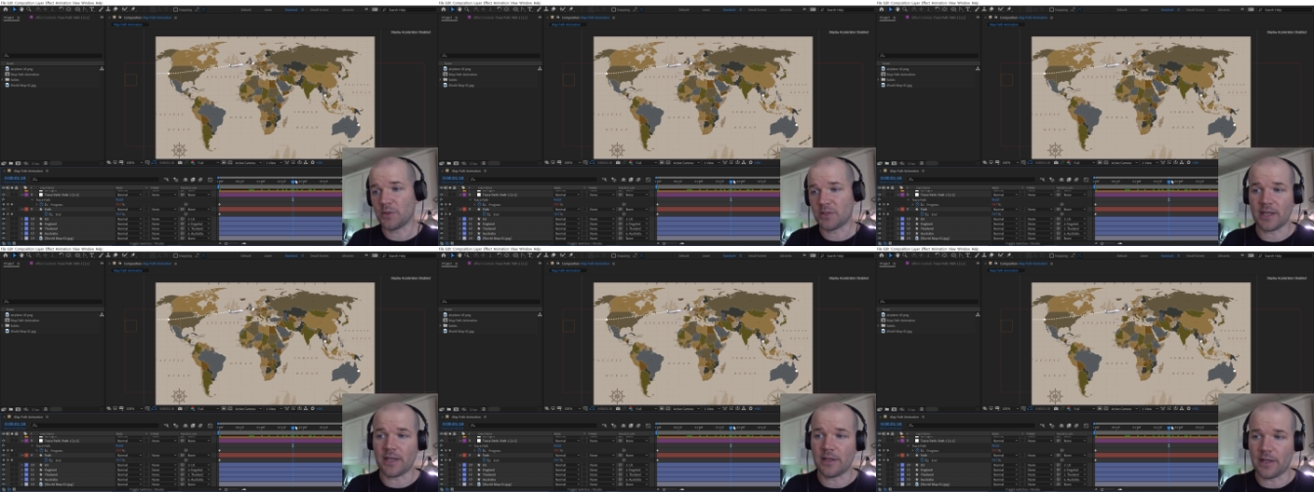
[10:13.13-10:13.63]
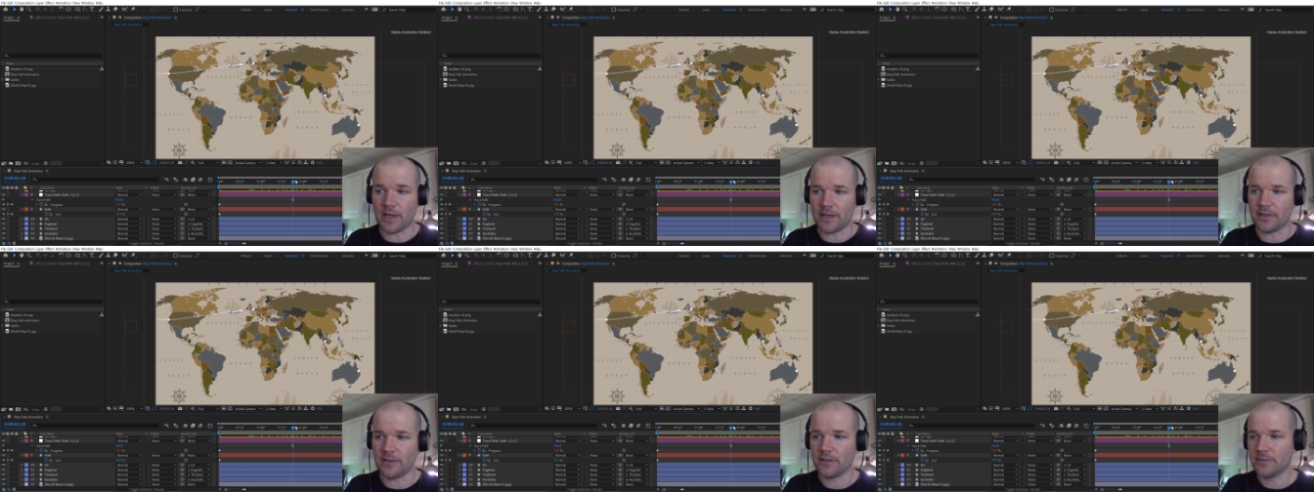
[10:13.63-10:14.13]
will stay
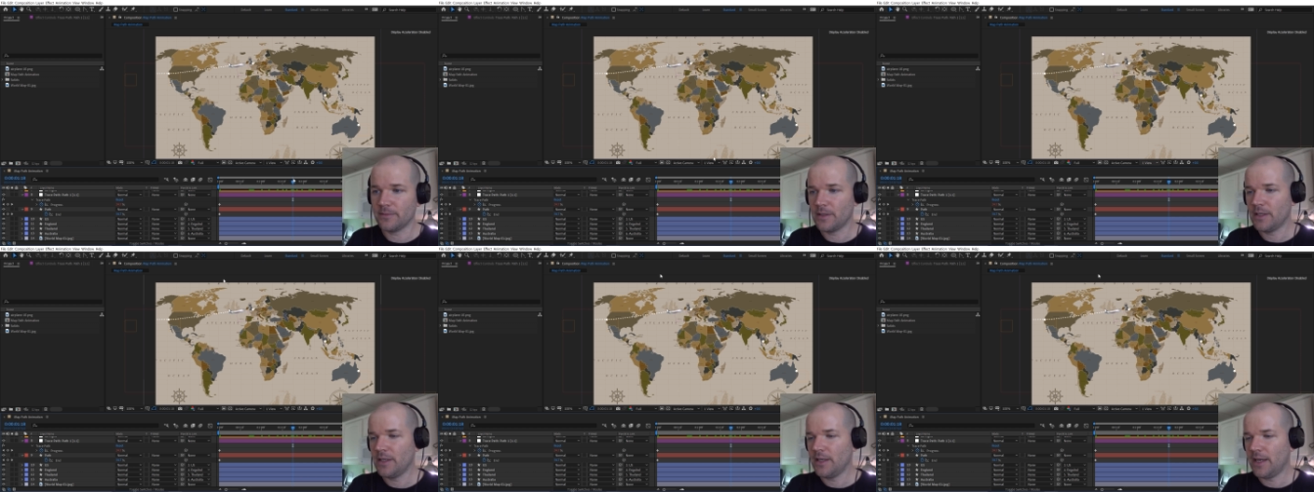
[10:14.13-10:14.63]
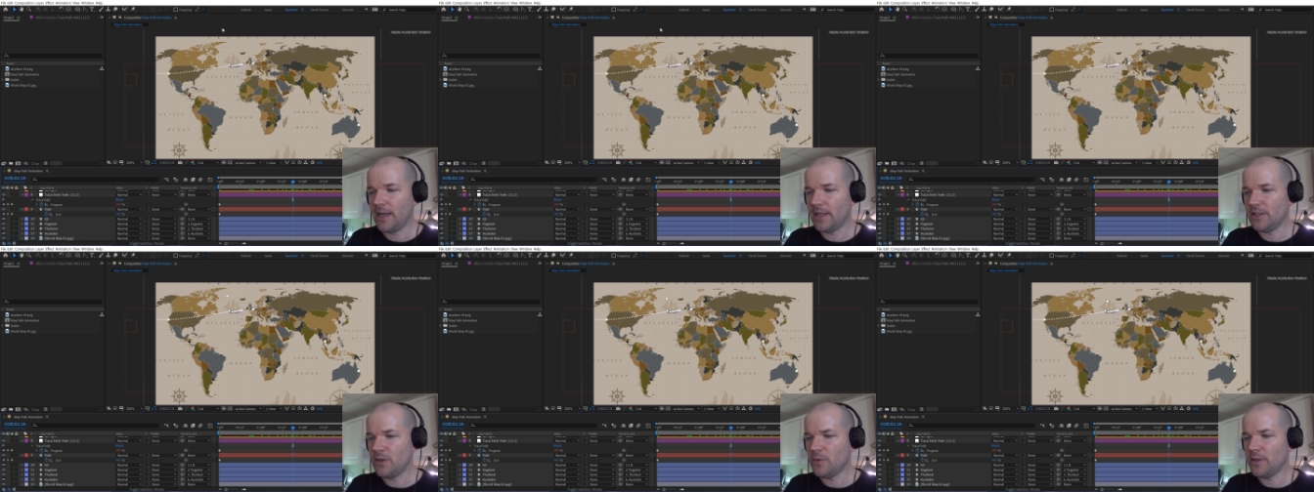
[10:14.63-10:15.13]
aligned.
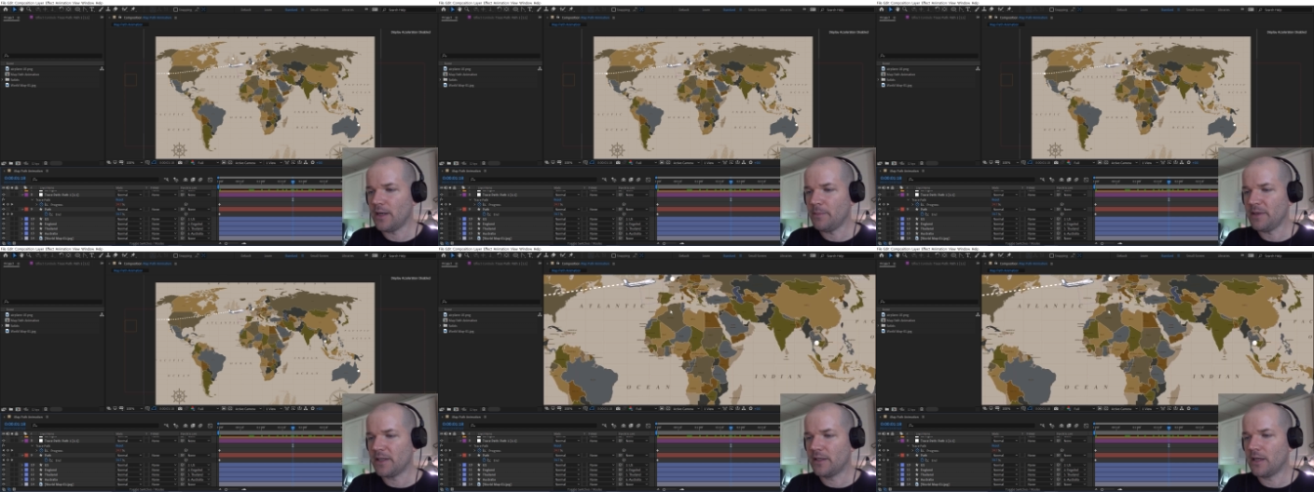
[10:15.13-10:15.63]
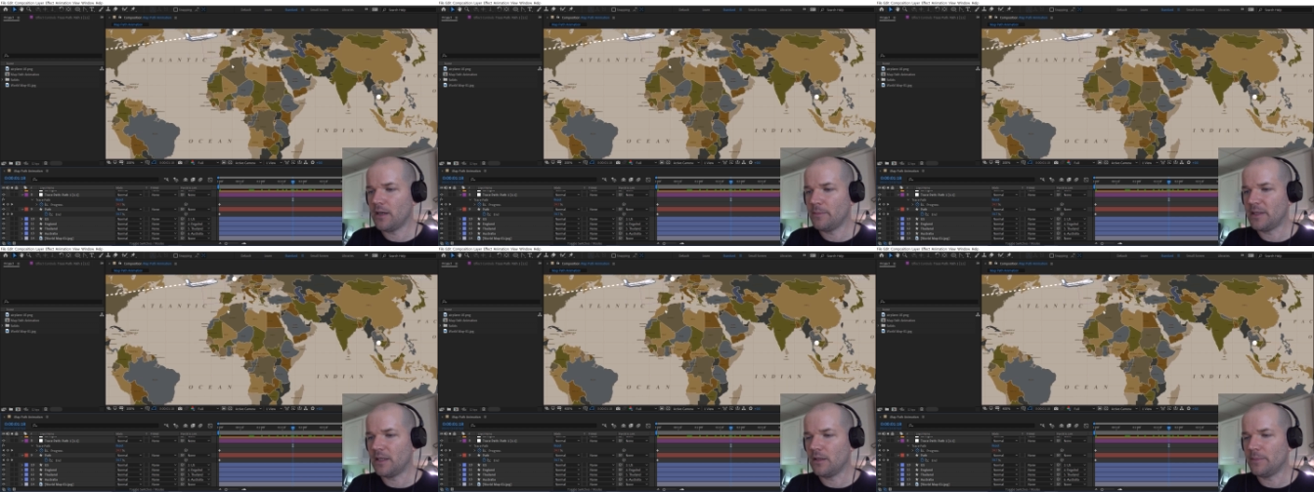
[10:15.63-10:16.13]
And you know what, I'm gonna come
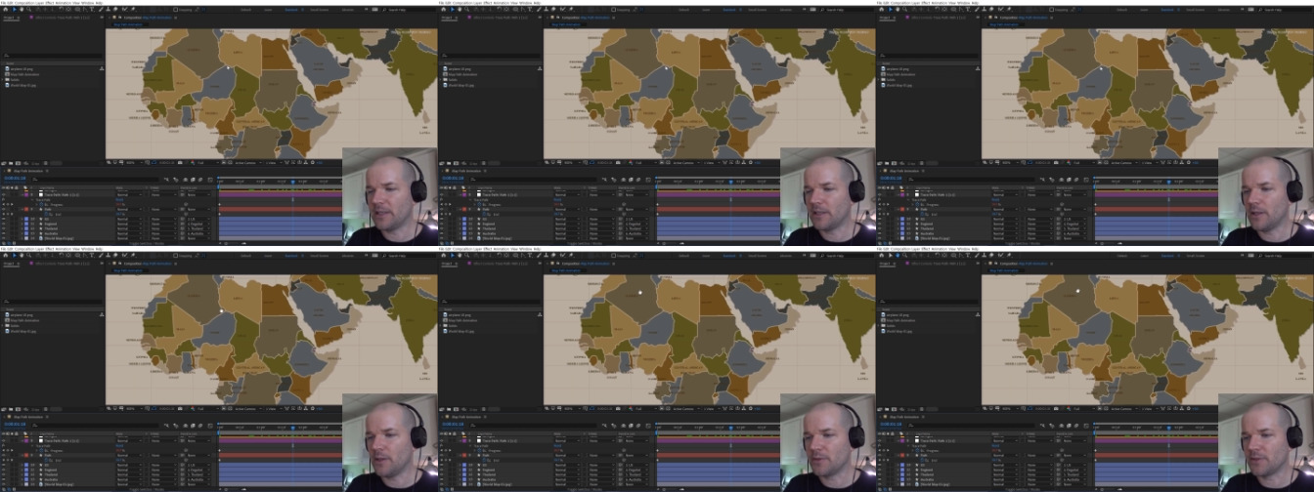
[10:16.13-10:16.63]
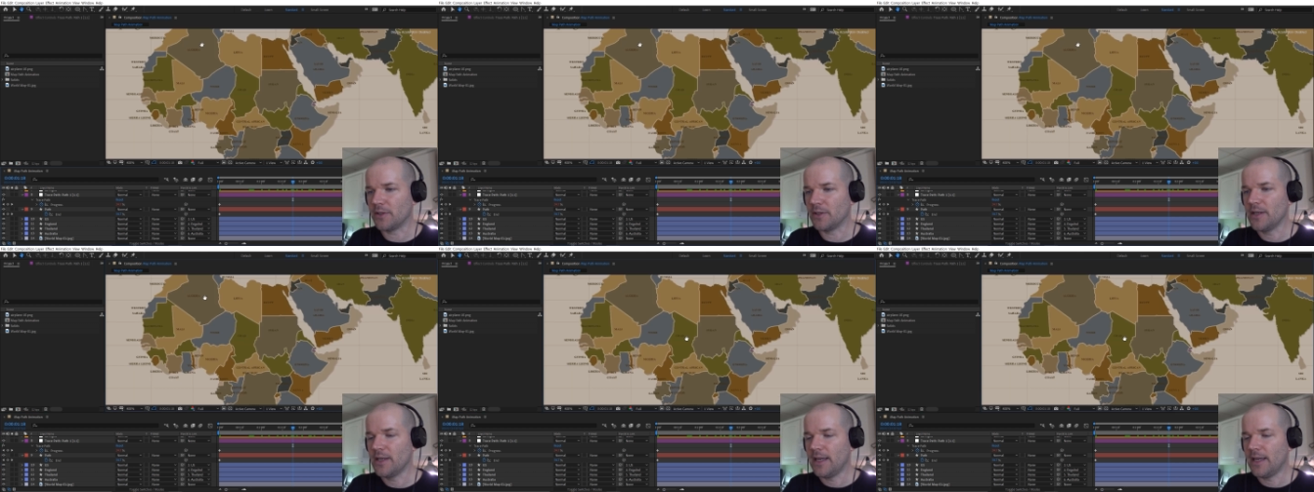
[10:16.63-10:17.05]
in a little bit closer,